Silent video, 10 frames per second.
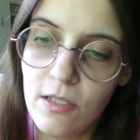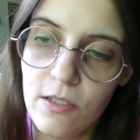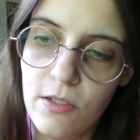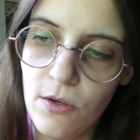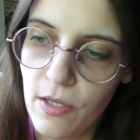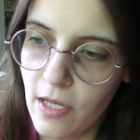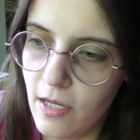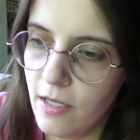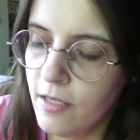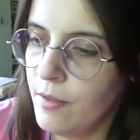So
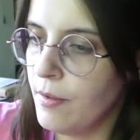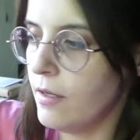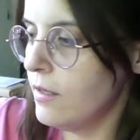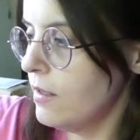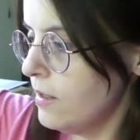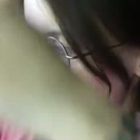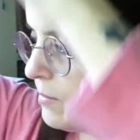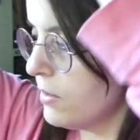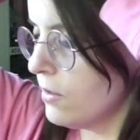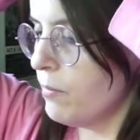yeah, I'm
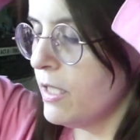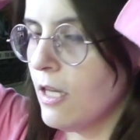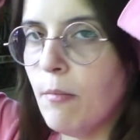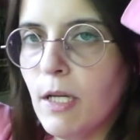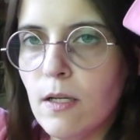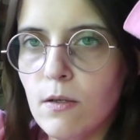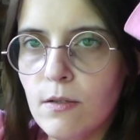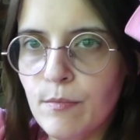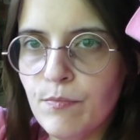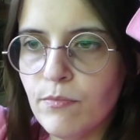gonna go make that bagel
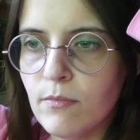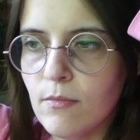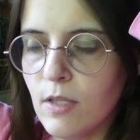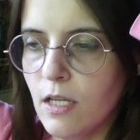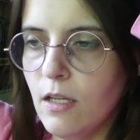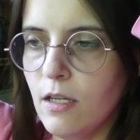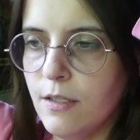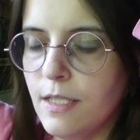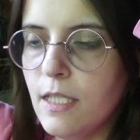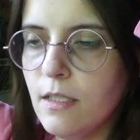
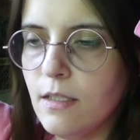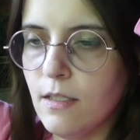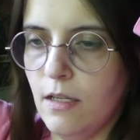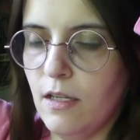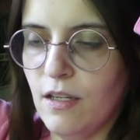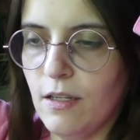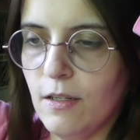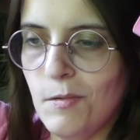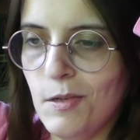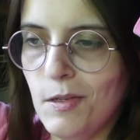and eat
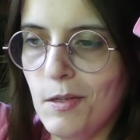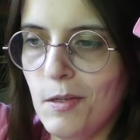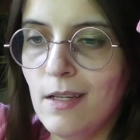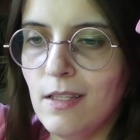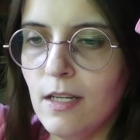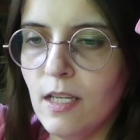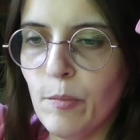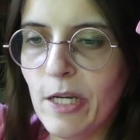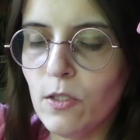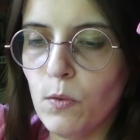and then get
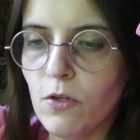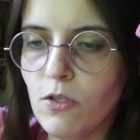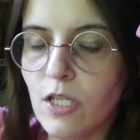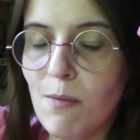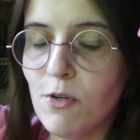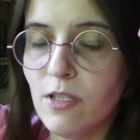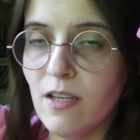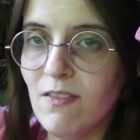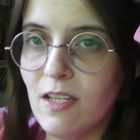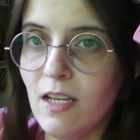back to work on chapter
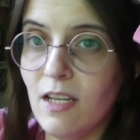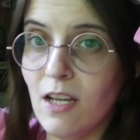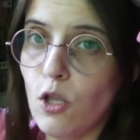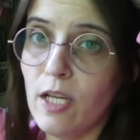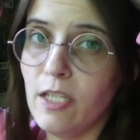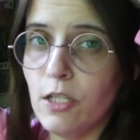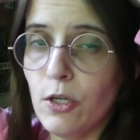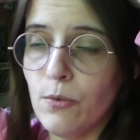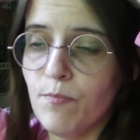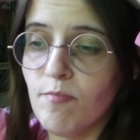7 and I'll let you
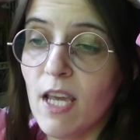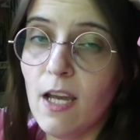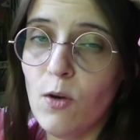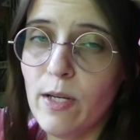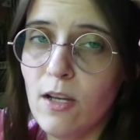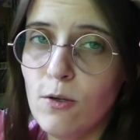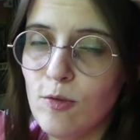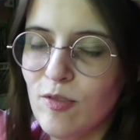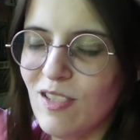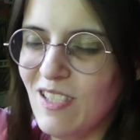know how it goes.